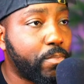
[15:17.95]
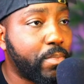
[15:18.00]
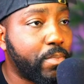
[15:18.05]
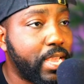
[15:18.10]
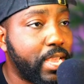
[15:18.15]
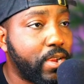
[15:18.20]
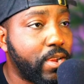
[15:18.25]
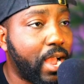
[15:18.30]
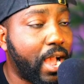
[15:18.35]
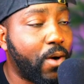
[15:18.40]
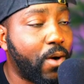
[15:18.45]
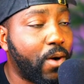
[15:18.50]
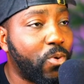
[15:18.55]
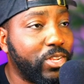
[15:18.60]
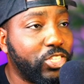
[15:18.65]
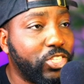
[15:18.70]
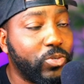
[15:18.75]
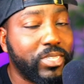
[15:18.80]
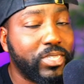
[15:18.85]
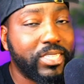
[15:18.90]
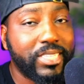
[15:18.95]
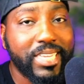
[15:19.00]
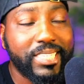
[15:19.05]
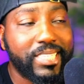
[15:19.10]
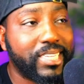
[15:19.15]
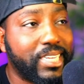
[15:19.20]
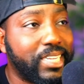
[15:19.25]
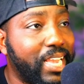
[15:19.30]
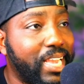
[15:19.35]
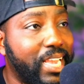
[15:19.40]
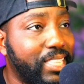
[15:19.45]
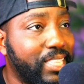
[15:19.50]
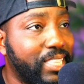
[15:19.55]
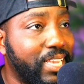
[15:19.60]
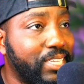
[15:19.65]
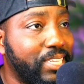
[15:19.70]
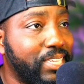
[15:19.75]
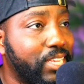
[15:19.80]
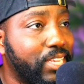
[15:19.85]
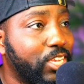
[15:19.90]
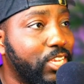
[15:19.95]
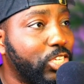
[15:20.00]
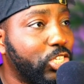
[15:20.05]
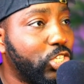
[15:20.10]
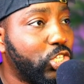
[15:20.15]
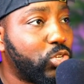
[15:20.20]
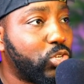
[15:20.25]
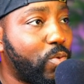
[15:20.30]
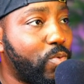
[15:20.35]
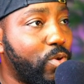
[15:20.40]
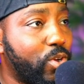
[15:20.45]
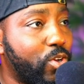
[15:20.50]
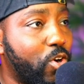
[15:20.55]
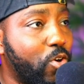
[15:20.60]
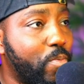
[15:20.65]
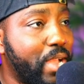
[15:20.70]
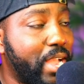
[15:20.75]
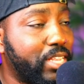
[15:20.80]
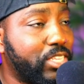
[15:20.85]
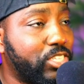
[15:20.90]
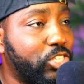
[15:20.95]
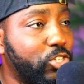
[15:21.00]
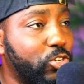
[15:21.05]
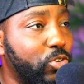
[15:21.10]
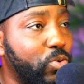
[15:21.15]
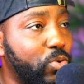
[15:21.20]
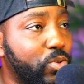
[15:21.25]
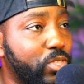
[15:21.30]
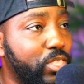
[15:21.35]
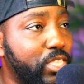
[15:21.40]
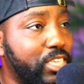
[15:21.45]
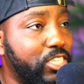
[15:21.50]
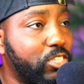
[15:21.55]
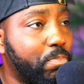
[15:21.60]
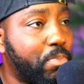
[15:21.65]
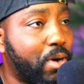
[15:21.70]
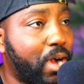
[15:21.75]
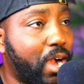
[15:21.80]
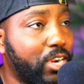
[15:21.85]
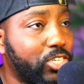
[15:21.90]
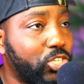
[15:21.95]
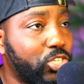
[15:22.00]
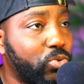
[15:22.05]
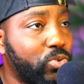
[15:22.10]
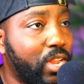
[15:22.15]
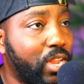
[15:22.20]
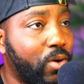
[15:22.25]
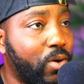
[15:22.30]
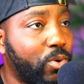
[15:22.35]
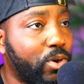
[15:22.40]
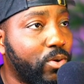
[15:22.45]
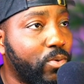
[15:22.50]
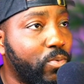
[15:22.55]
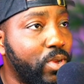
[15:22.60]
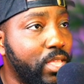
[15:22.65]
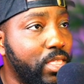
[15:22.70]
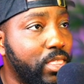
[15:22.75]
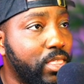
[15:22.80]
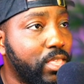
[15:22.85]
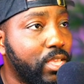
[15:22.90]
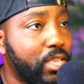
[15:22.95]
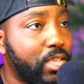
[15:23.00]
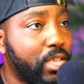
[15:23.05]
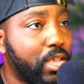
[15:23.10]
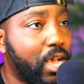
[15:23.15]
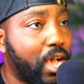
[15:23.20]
from here, I want to deselect this. So I will go back to this box tool I work with.